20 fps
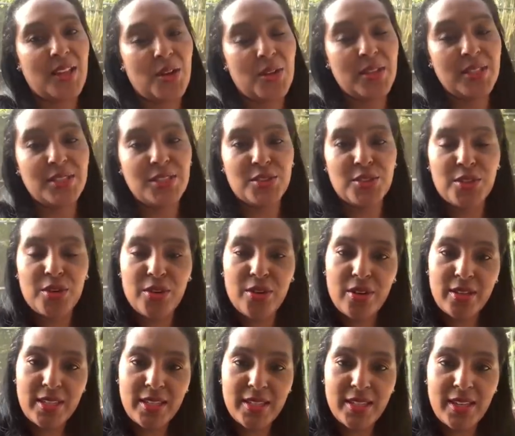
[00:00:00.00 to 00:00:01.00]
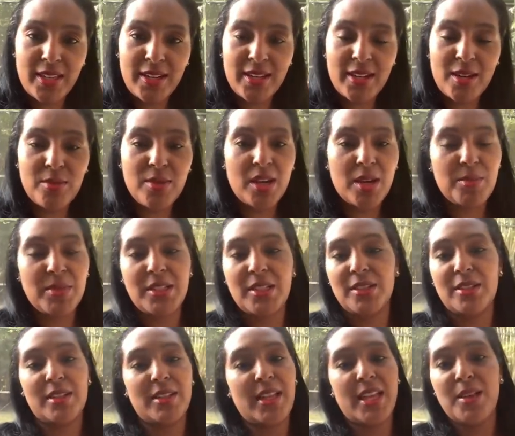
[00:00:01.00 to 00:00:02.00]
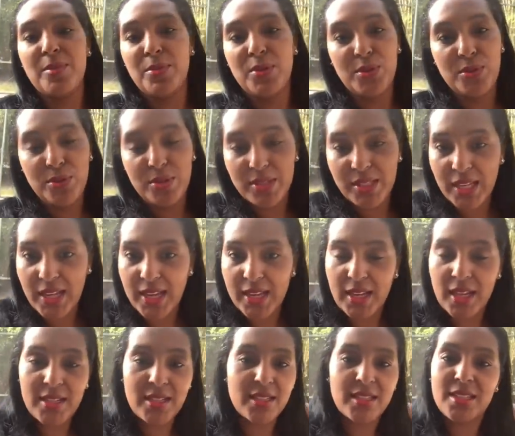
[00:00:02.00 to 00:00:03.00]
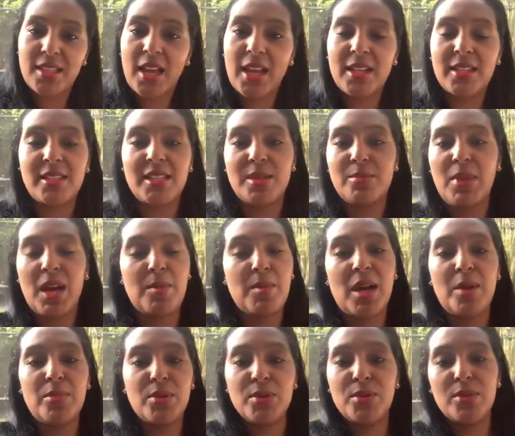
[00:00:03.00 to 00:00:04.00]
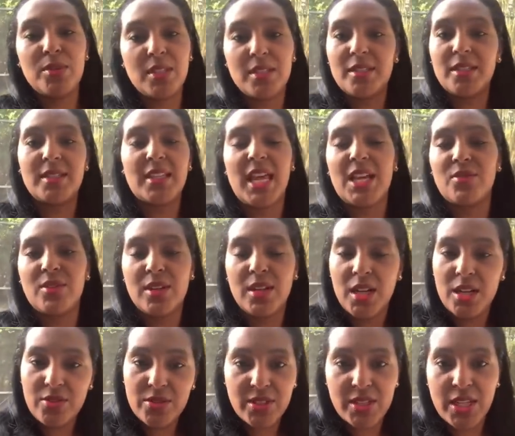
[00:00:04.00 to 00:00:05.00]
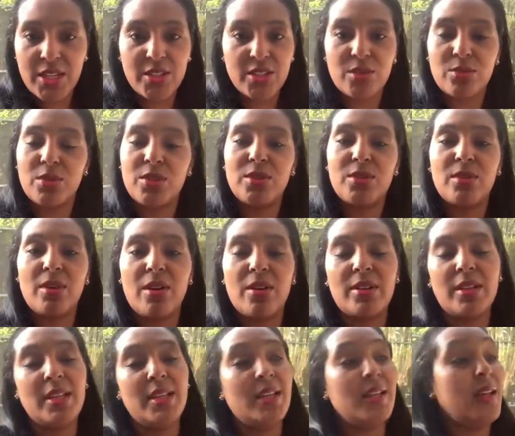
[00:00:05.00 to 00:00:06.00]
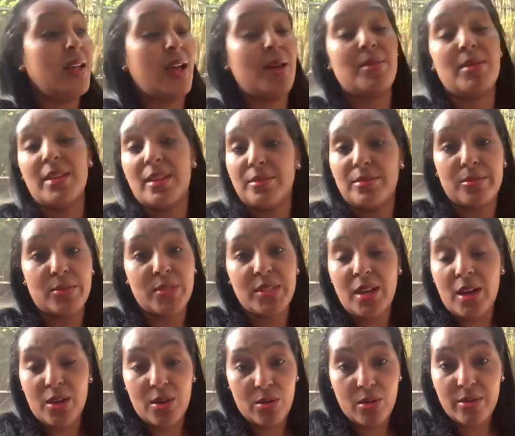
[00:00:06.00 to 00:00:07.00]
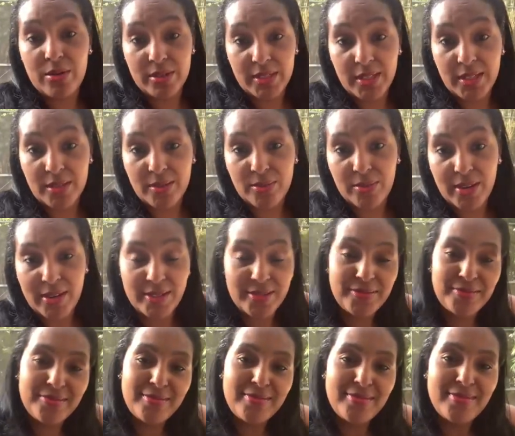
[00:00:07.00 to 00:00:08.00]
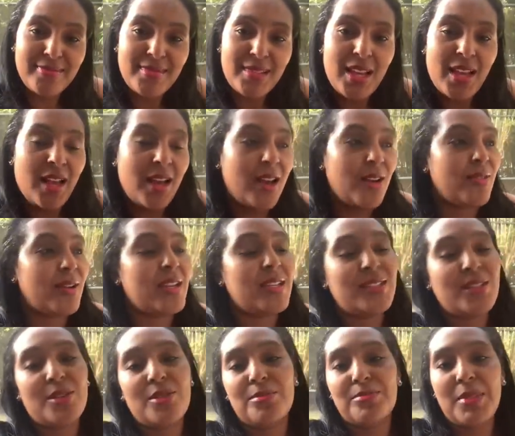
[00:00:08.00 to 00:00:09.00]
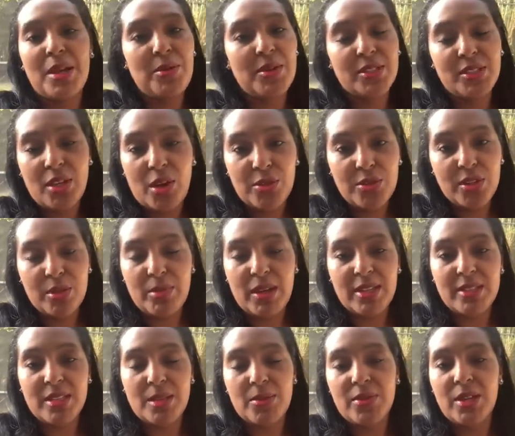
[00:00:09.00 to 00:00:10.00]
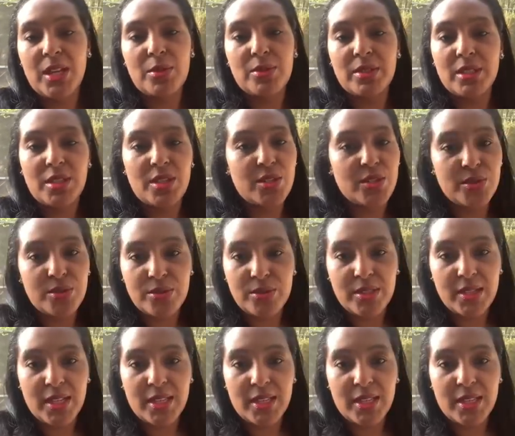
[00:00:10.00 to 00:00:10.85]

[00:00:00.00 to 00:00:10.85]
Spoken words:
this is your girl Kietta, and I'm coming to your day poolside. I just decided to sit by my pool and just have a conversation with you all. I mean, we are quarantining, right? All right, so I want to talk to you about something that was in the news the